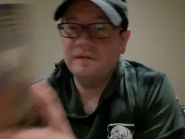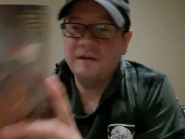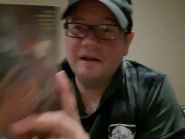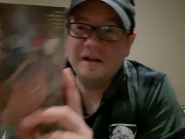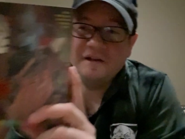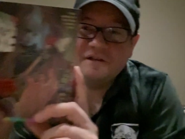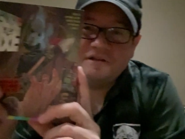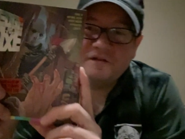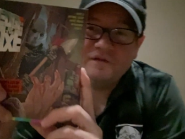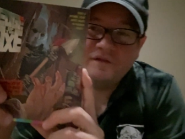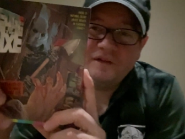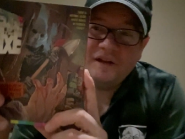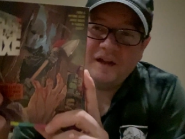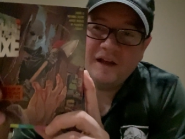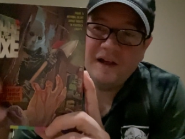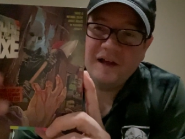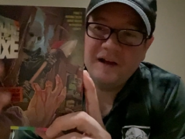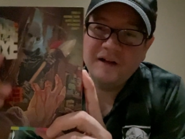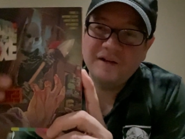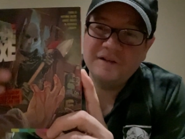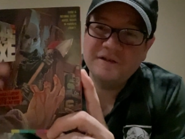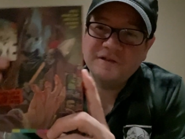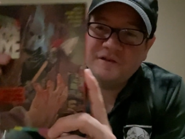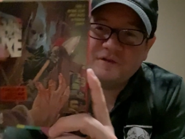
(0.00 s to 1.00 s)
Edge of the
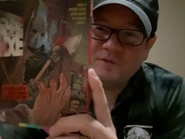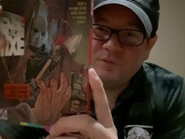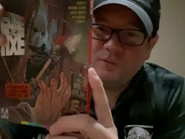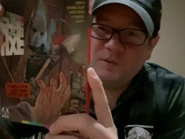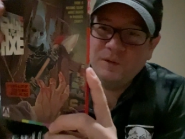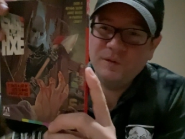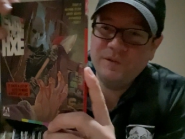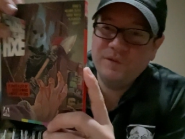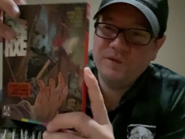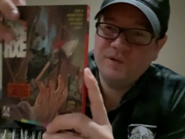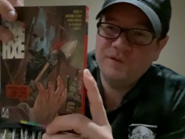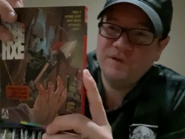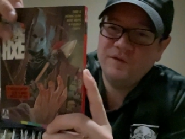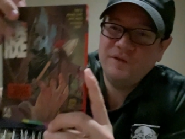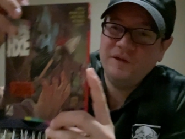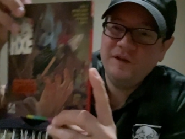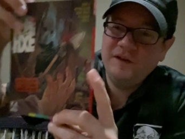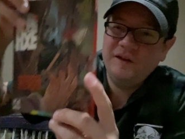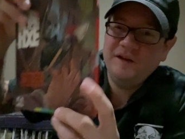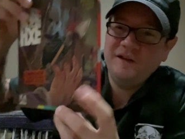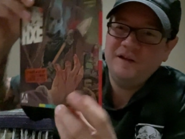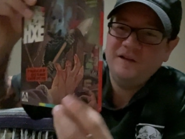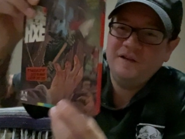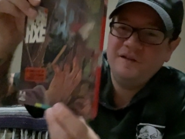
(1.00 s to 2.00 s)
Axe with
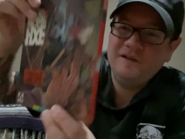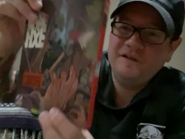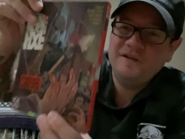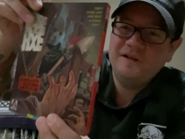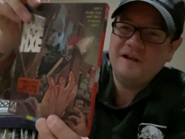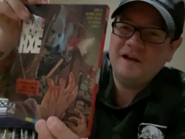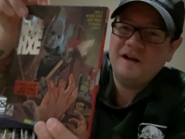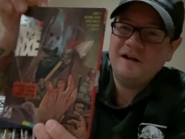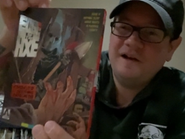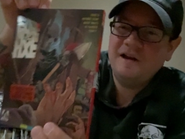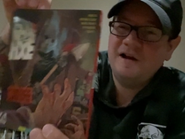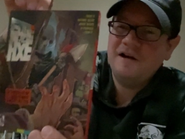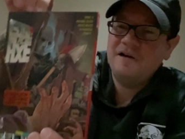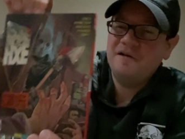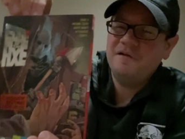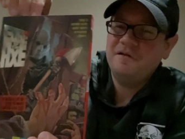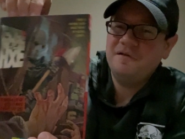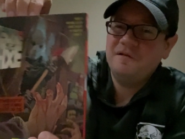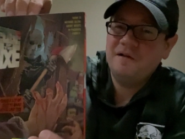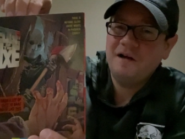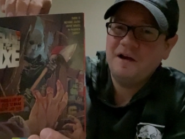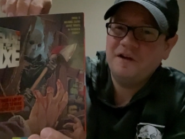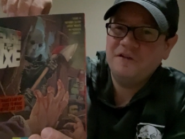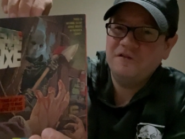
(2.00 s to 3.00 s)
the
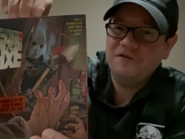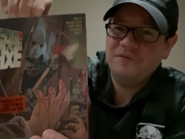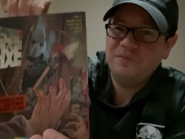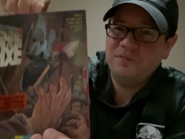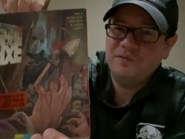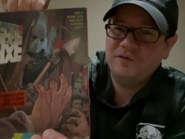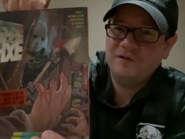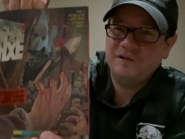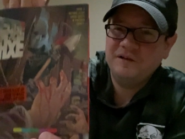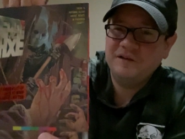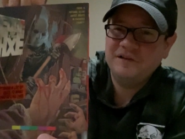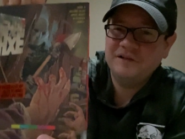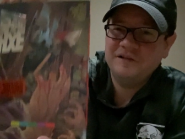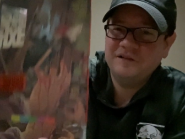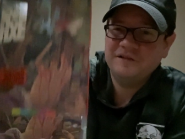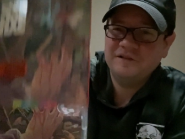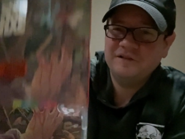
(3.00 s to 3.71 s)
now out of print